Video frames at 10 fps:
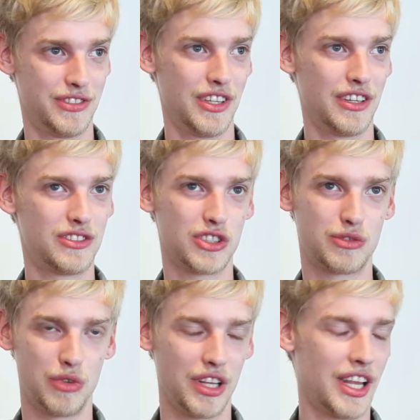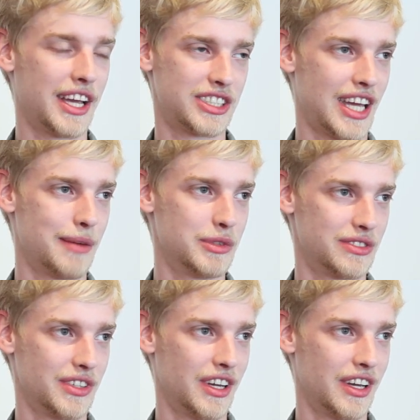For the just relaxed
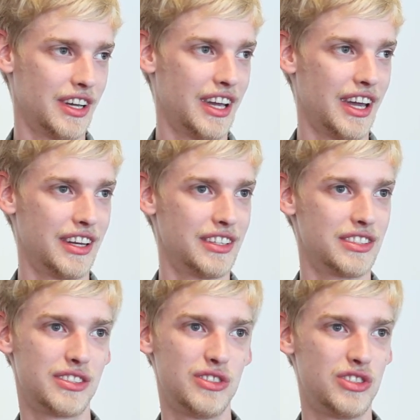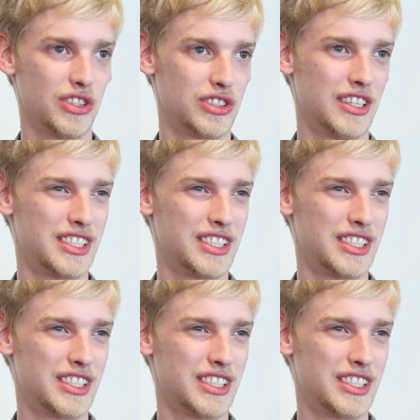atmosphere, mm-hmm. and just a